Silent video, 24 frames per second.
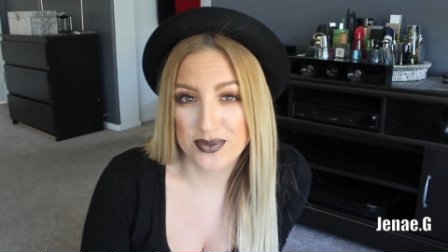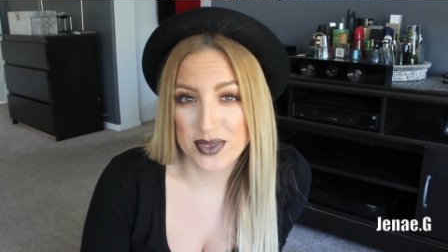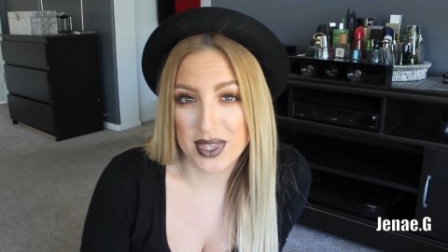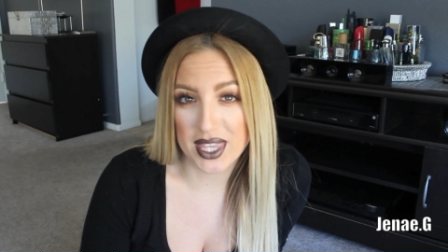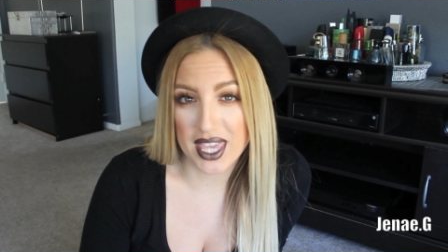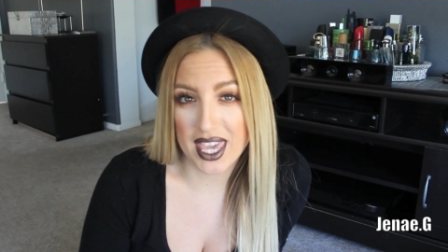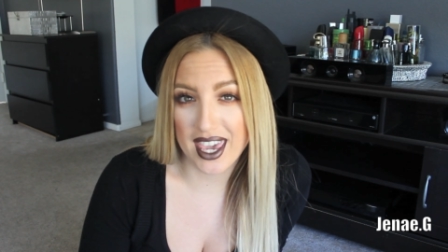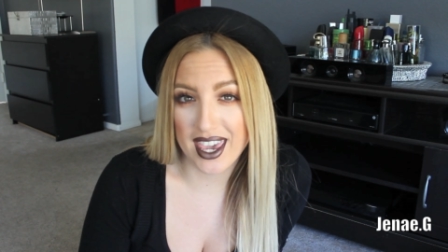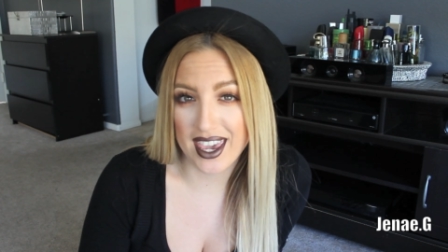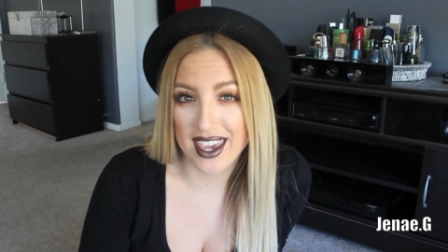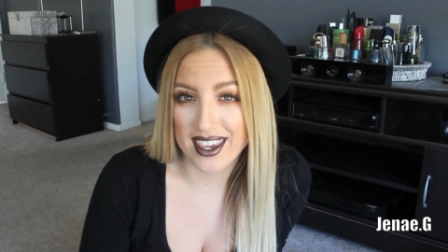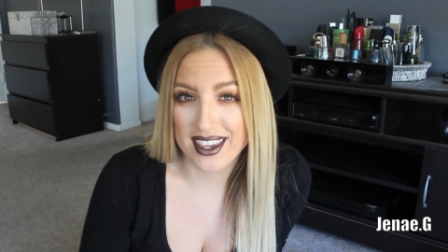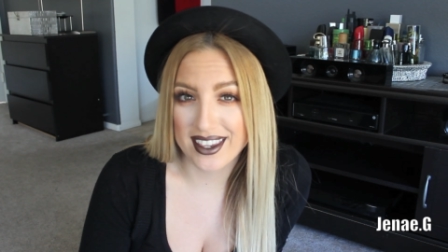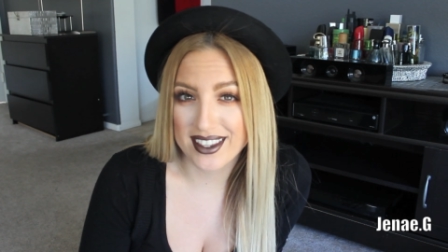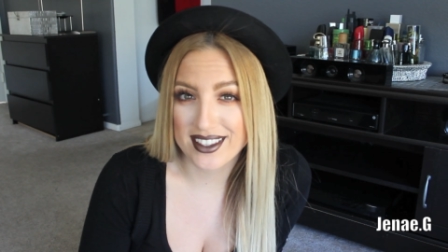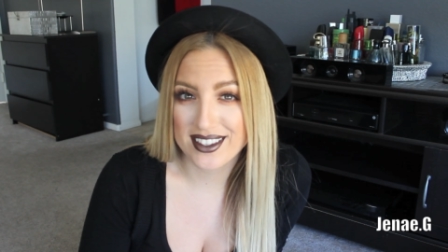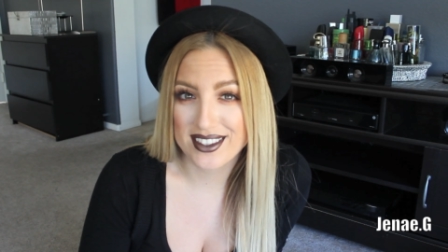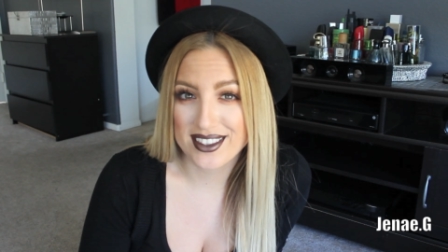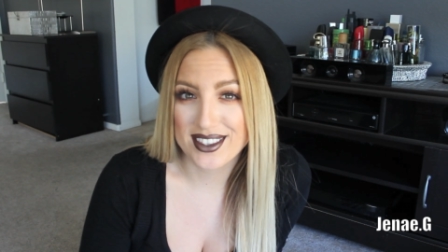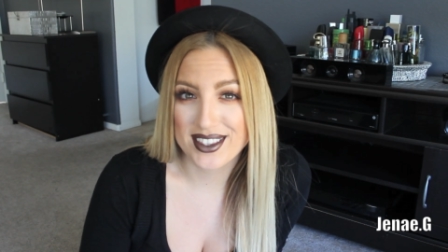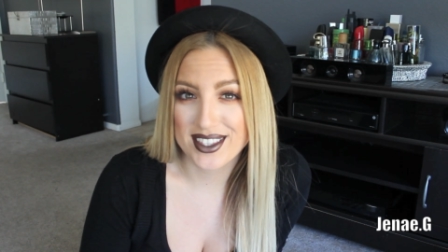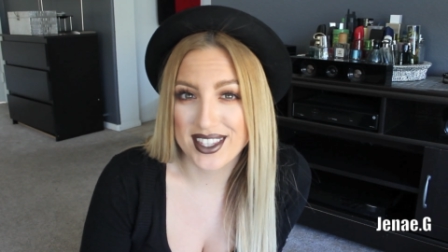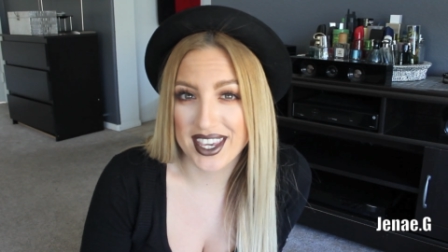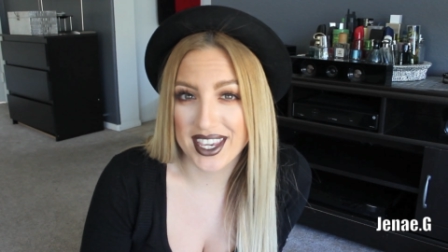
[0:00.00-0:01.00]
yeah,
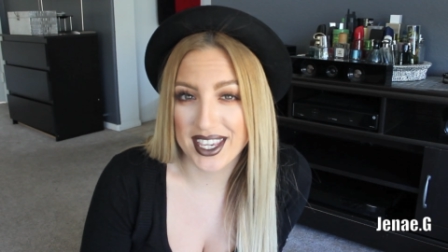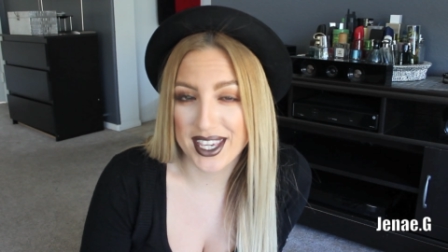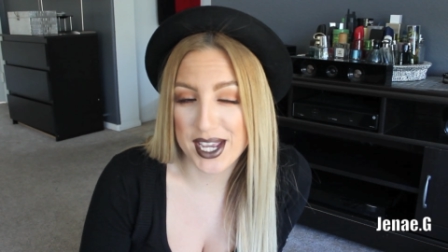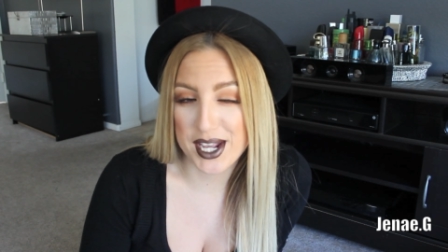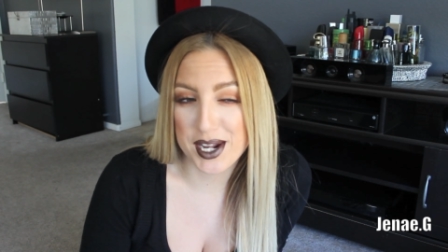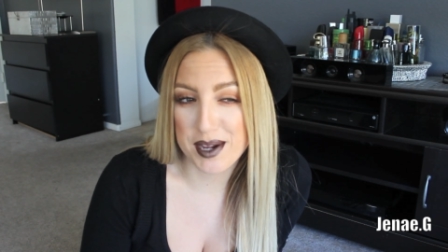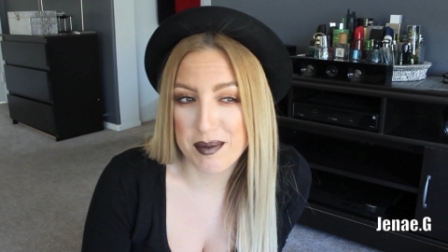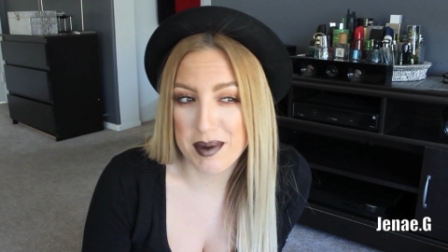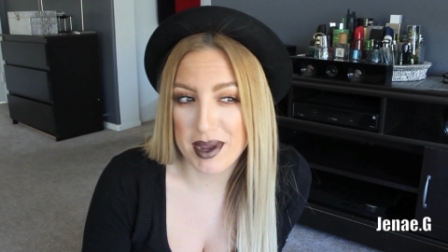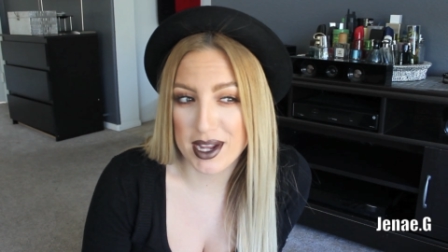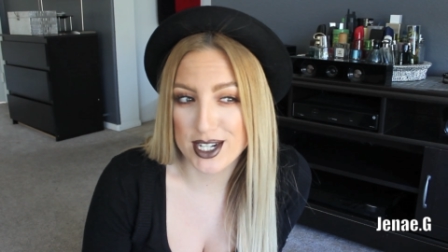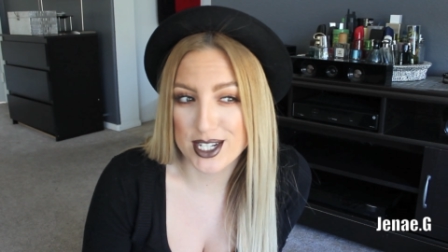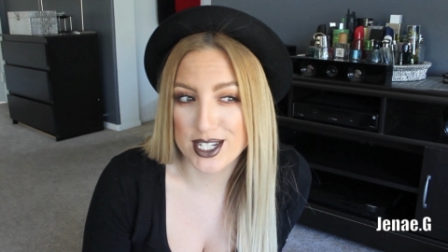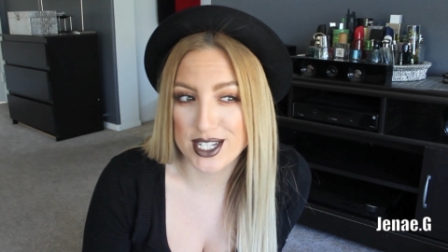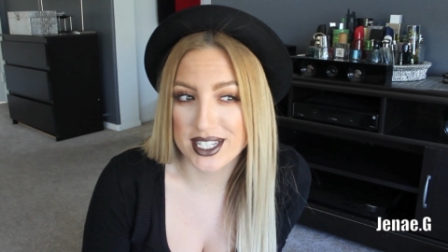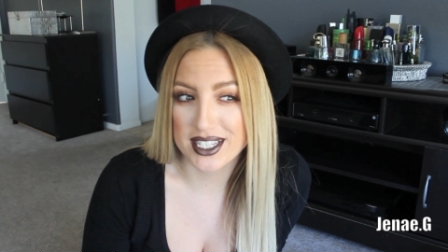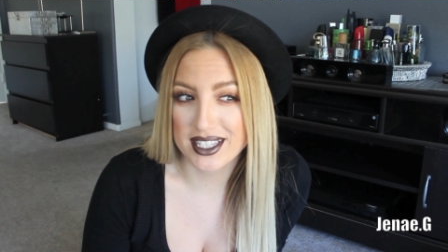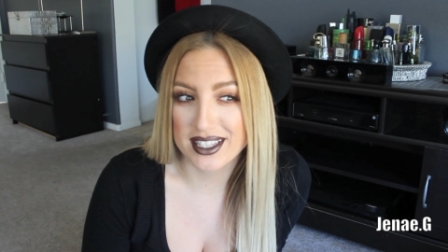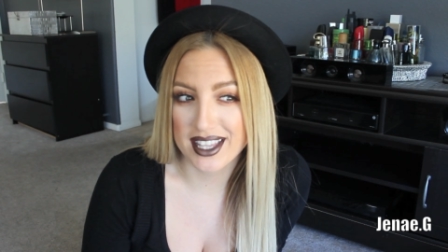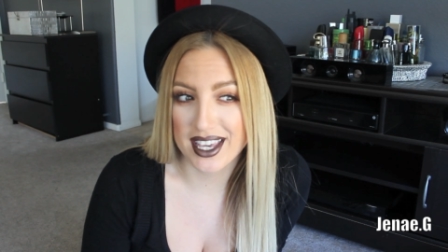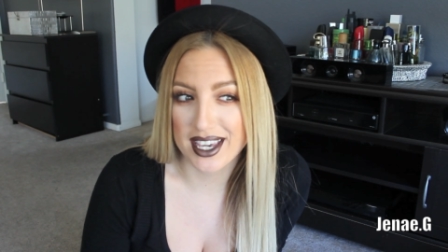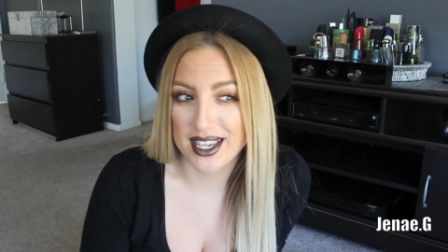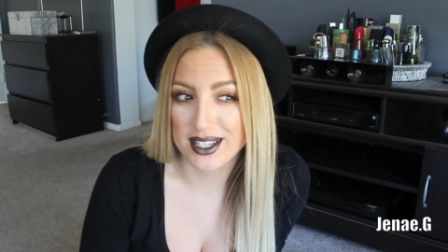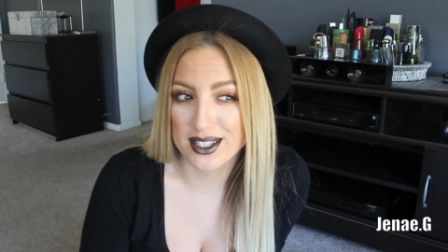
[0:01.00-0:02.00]
I can't
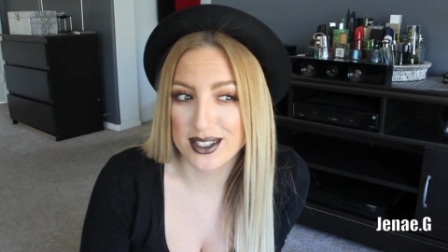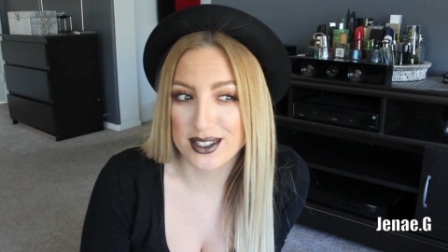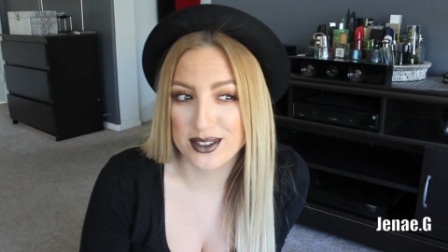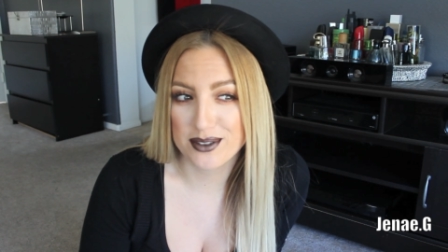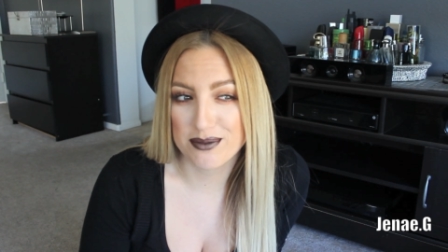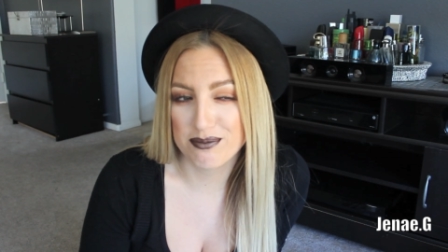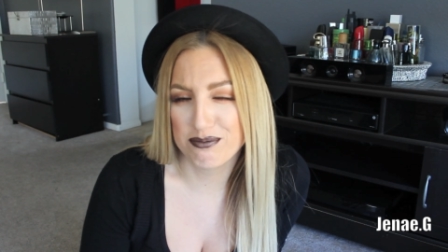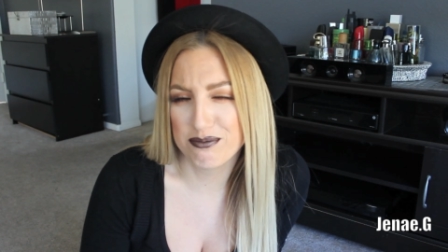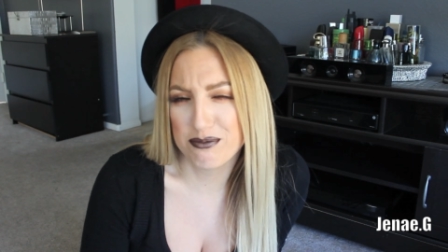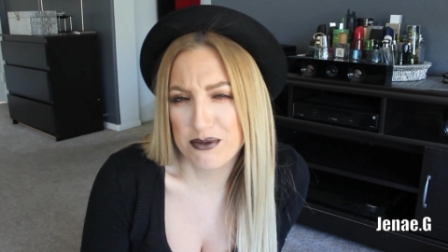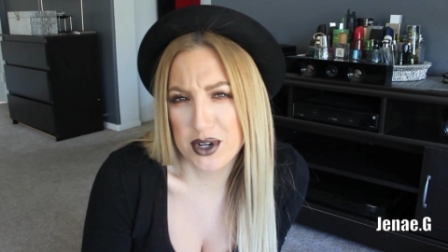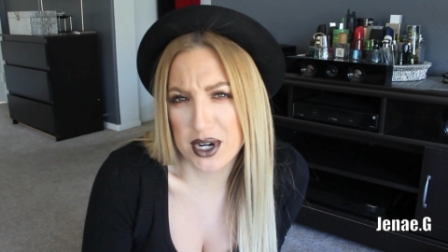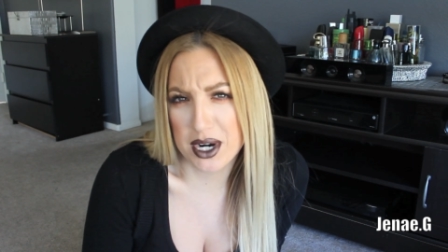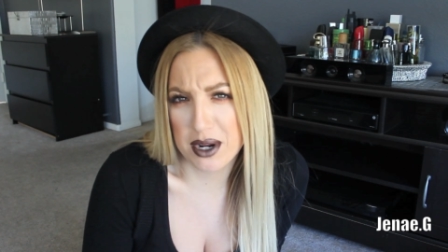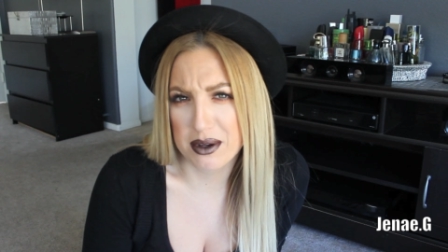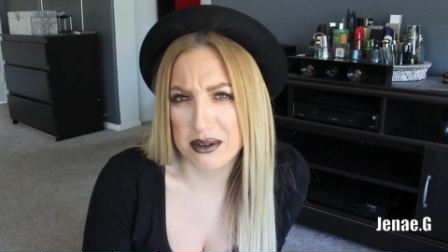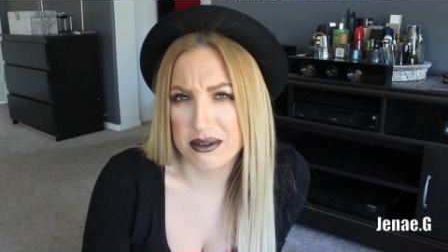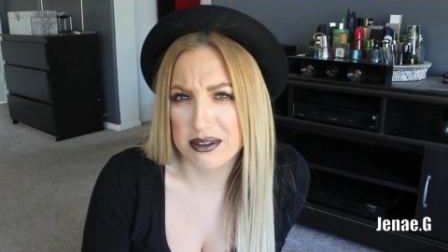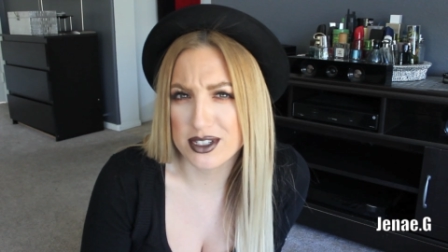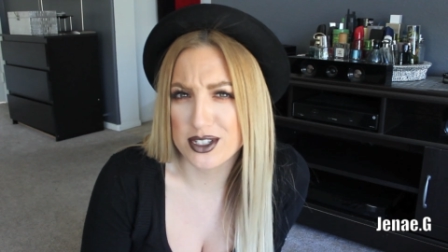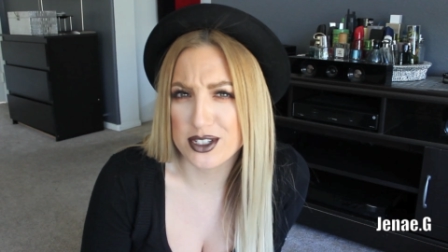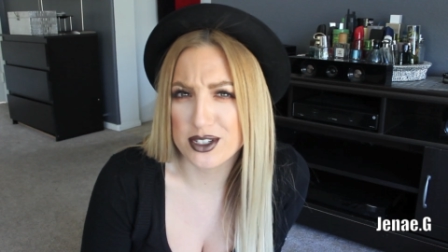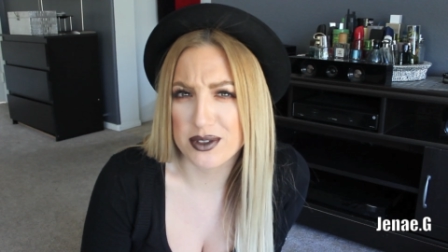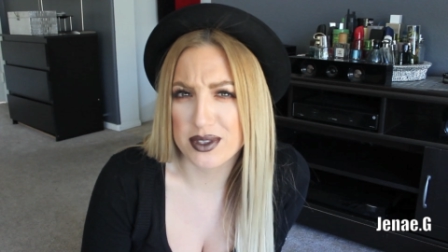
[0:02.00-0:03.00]
imagine like what I
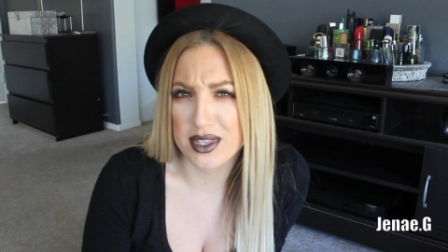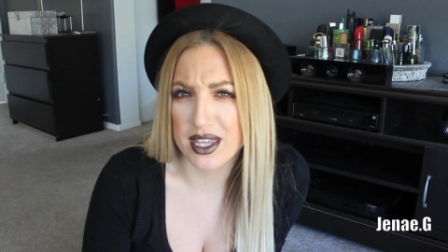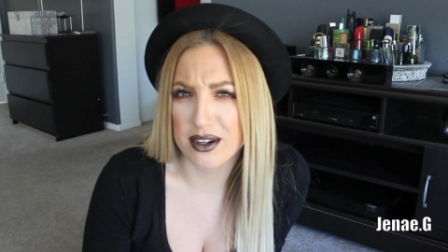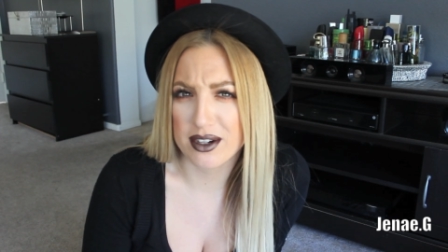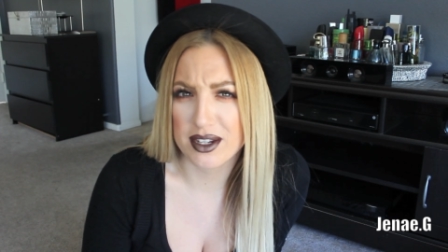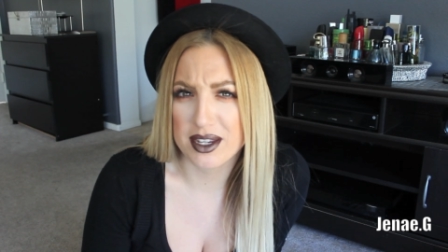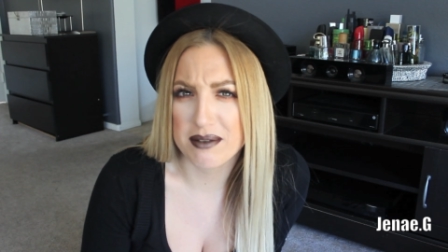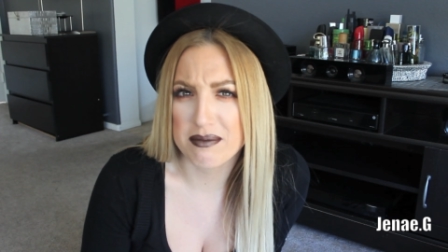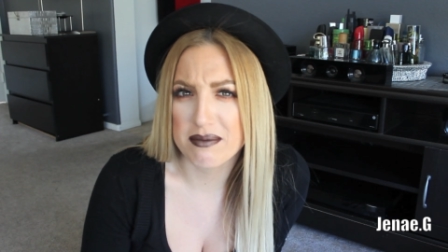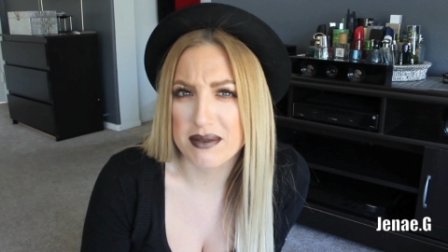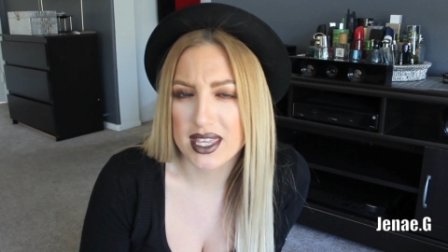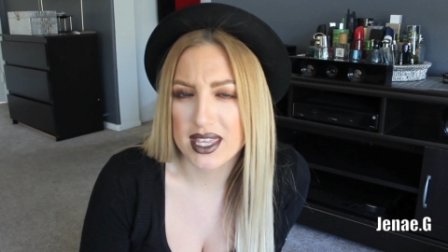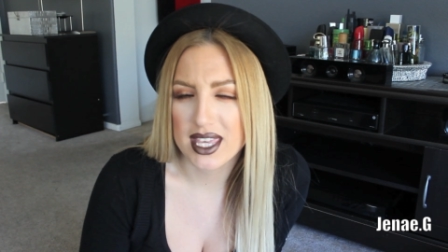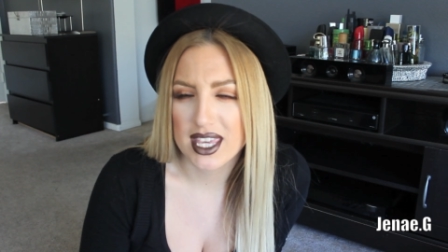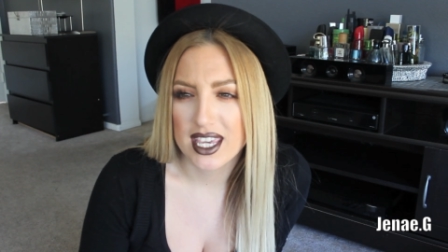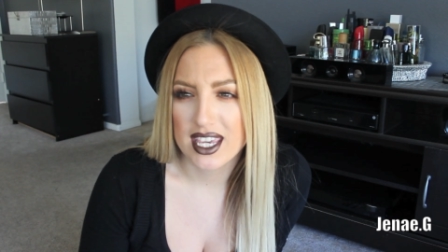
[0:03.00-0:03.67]
would do without him.